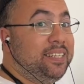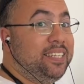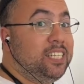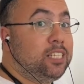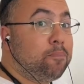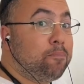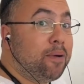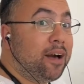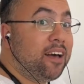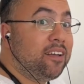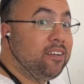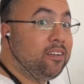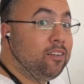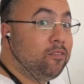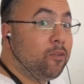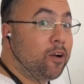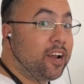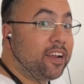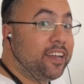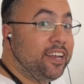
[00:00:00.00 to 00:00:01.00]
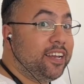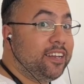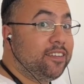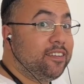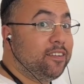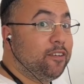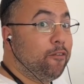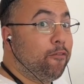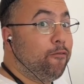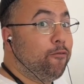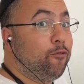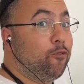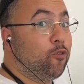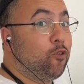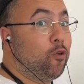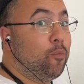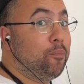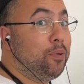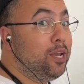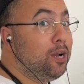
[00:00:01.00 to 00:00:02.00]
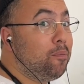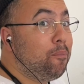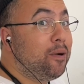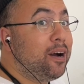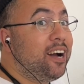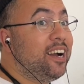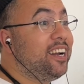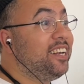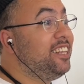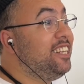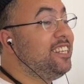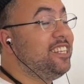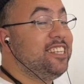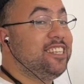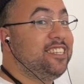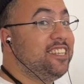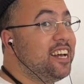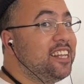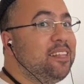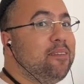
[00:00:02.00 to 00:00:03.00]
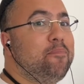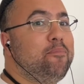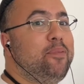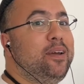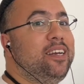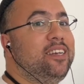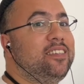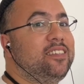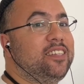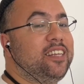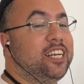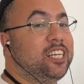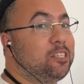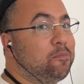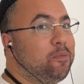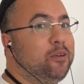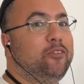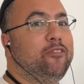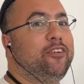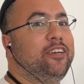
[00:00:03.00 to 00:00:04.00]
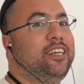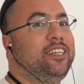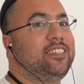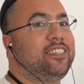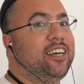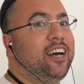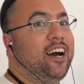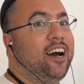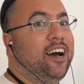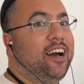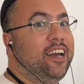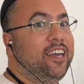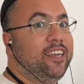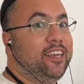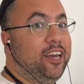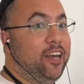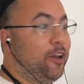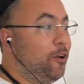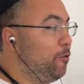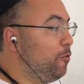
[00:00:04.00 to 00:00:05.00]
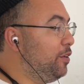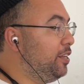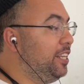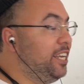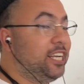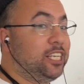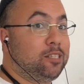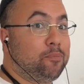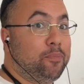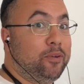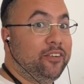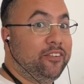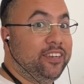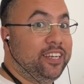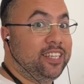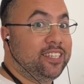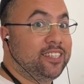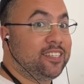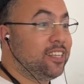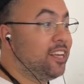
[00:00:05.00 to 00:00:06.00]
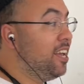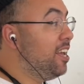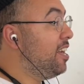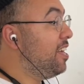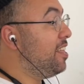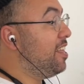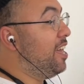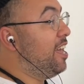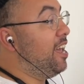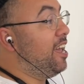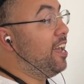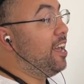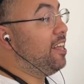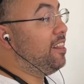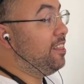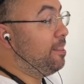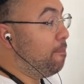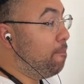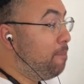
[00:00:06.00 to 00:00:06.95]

this paddle racket for ping pong, this is not the best experience I really experienced. The